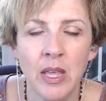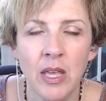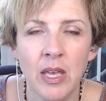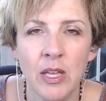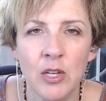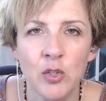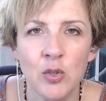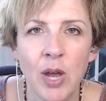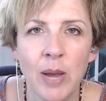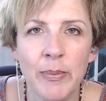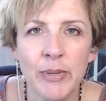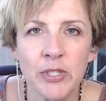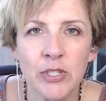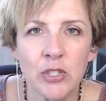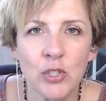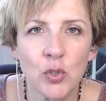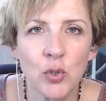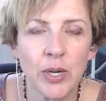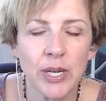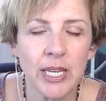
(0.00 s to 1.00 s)
trauma is a
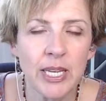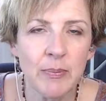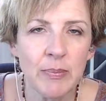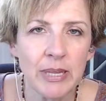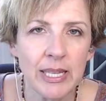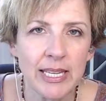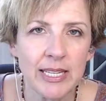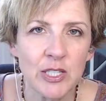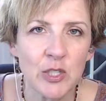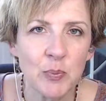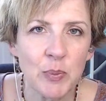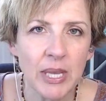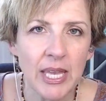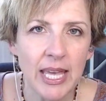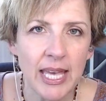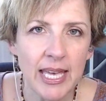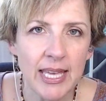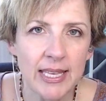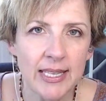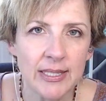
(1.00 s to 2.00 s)
tricky place
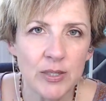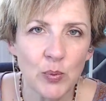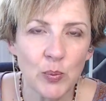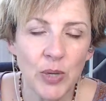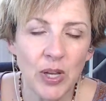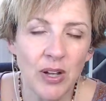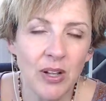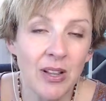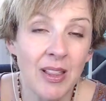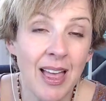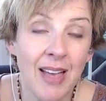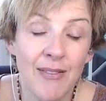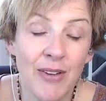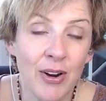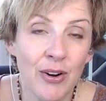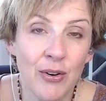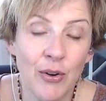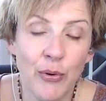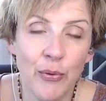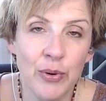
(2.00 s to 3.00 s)
because we all have
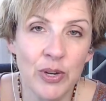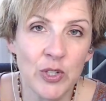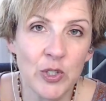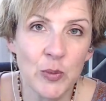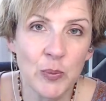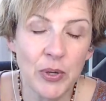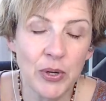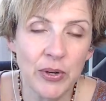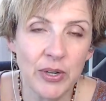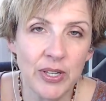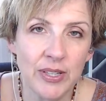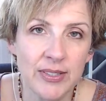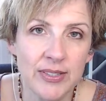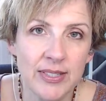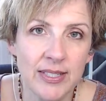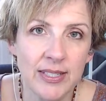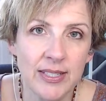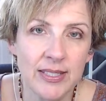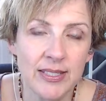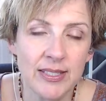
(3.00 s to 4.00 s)
our own
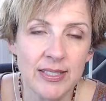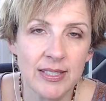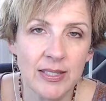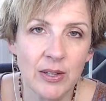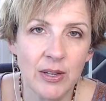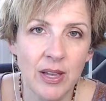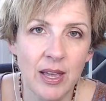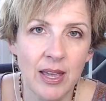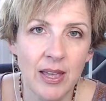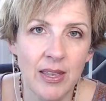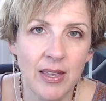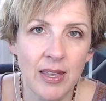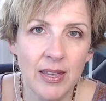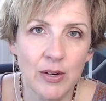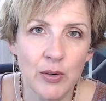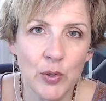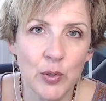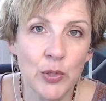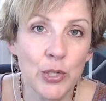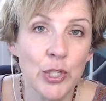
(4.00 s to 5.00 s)
experiences and
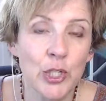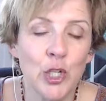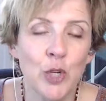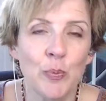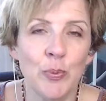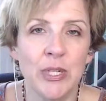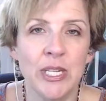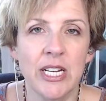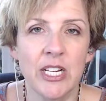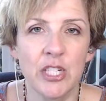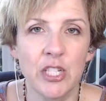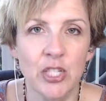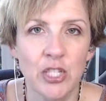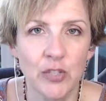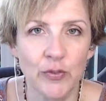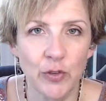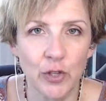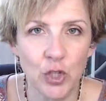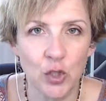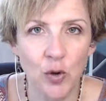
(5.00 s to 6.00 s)
our own interpretations of
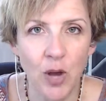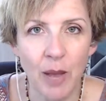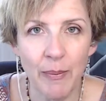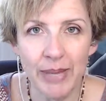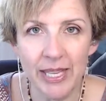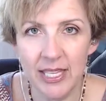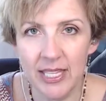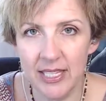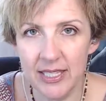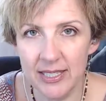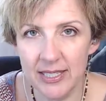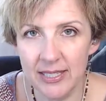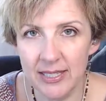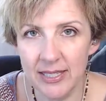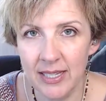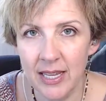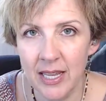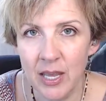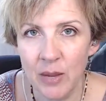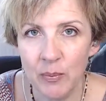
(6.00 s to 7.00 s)
what trauma is.
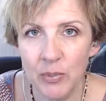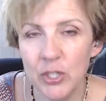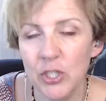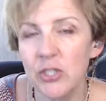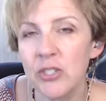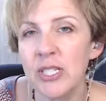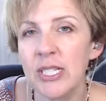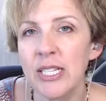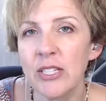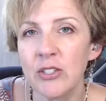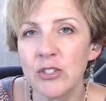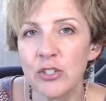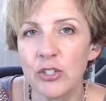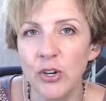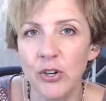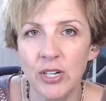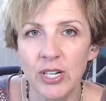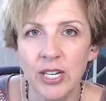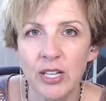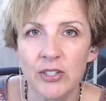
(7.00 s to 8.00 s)
But just to get
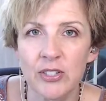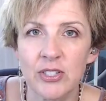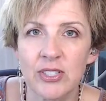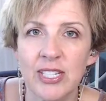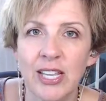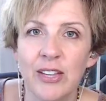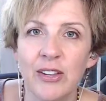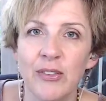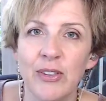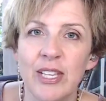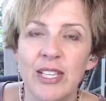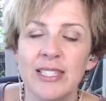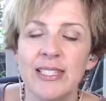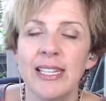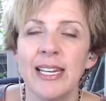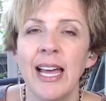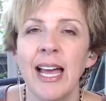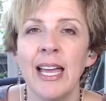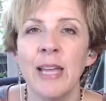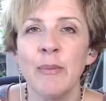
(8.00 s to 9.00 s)
started, I'll just tell you this that
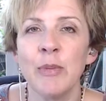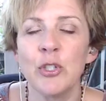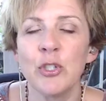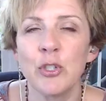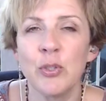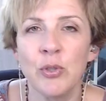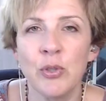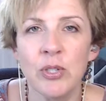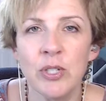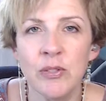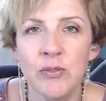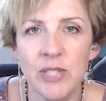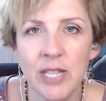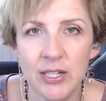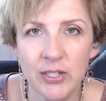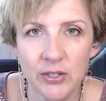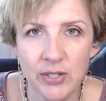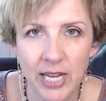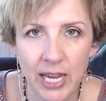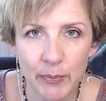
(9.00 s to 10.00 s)
I'm a student of
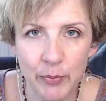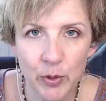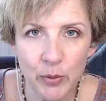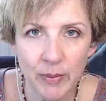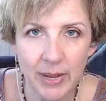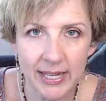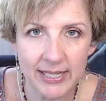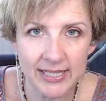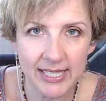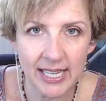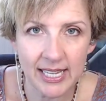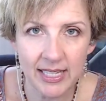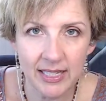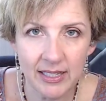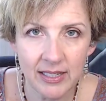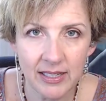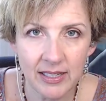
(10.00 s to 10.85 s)
Dr. Gabor Mate